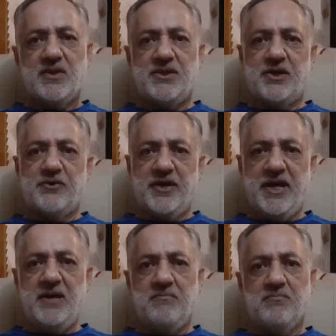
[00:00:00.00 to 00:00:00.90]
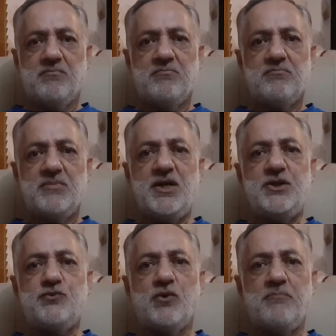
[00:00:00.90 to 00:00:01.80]
Their aim
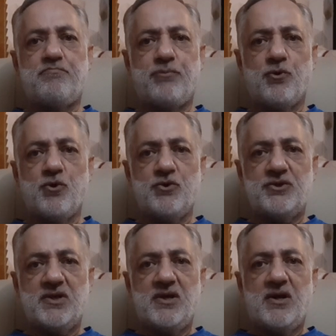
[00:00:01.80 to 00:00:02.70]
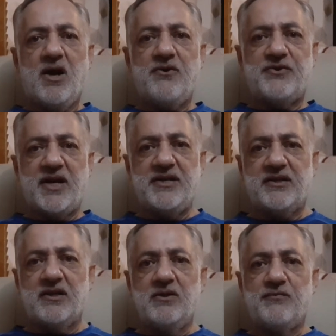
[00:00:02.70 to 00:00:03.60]
is to impose a
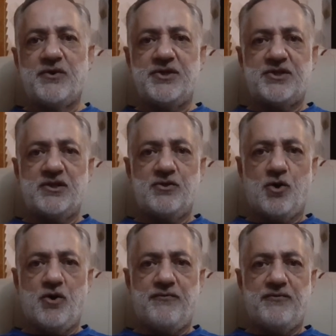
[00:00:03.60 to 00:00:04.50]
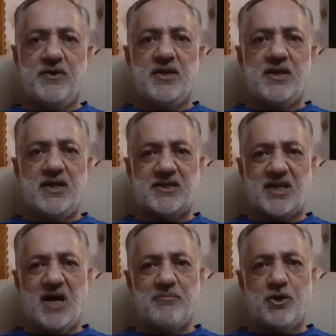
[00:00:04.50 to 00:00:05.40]
radical version of
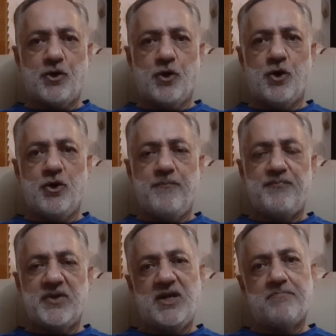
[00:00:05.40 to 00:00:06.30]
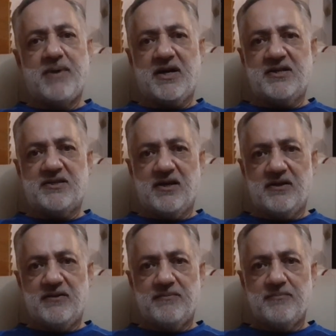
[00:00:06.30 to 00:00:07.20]
Islamic law in Pakistan,
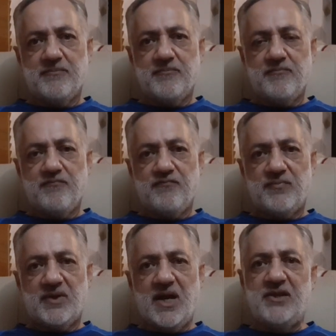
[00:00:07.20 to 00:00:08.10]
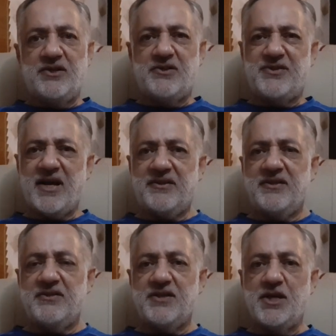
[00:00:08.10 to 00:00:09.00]
and their
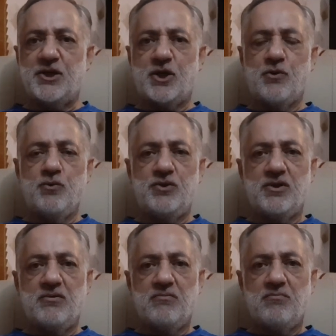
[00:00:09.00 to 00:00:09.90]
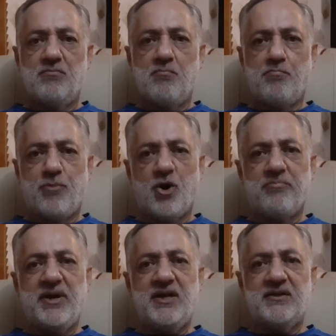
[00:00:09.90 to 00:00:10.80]
tactics include
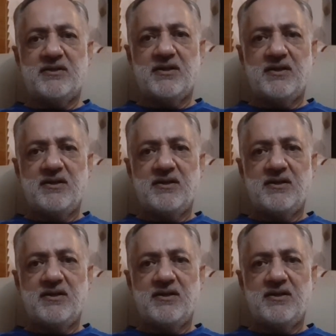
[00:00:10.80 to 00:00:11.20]
bombings,